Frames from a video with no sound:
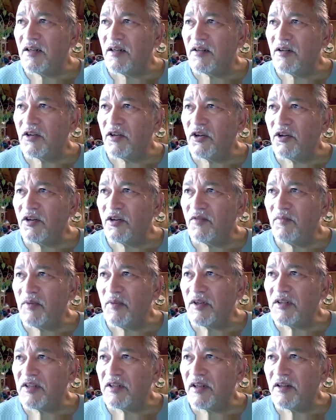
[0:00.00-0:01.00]
could have
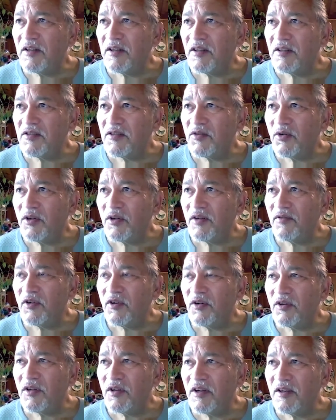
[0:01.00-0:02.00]
been telling the story of
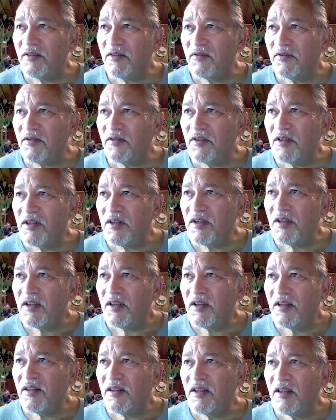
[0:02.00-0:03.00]
her life,
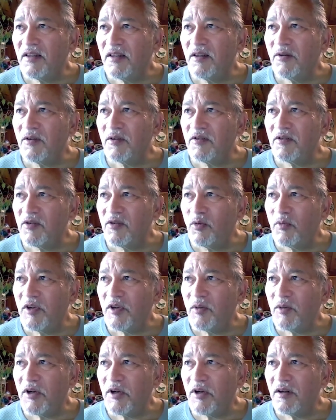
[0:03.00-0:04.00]
that there were so
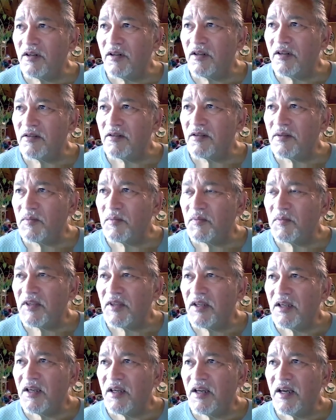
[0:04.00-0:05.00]
many parallels,
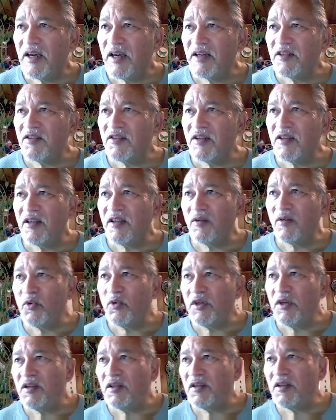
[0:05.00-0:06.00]
and she said that
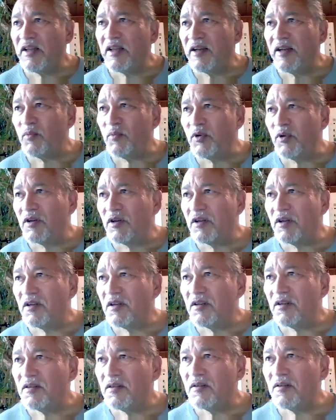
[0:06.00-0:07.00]
reading that book
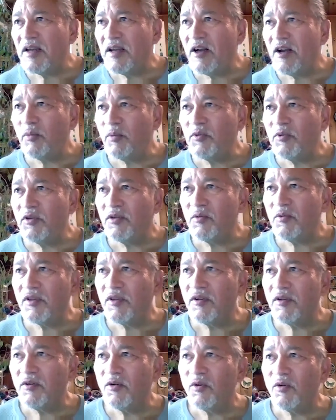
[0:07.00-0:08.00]
helped her with
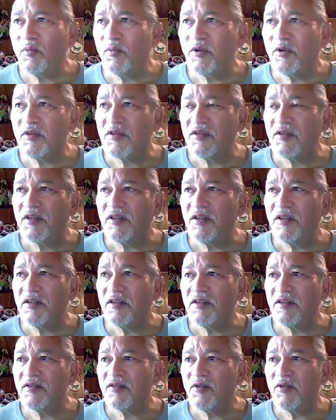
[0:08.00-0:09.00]
her own personal
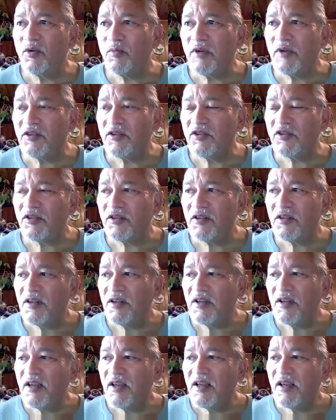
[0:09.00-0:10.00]
healing so much,
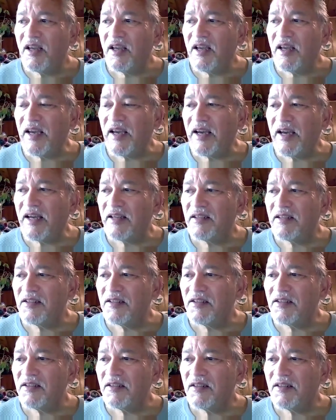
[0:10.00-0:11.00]

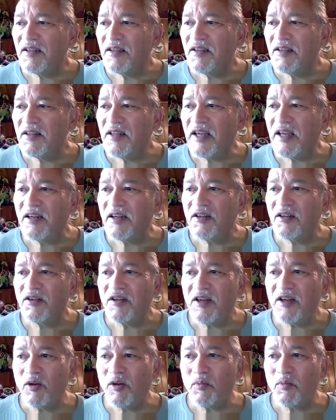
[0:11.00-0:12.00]
and that it
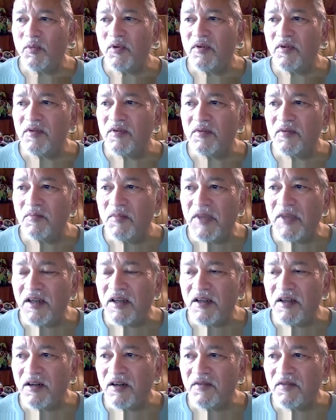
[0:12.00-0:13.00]
could help
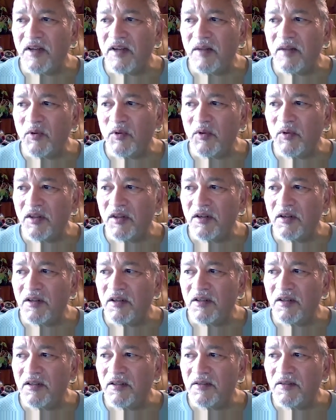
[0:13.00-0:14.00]
many in our family with their
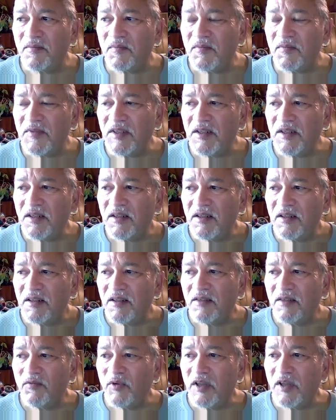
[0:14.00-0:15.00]
healing
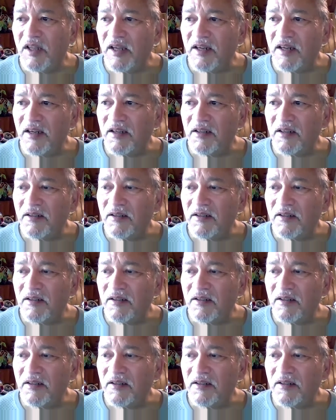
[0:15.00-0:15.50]
if we let it.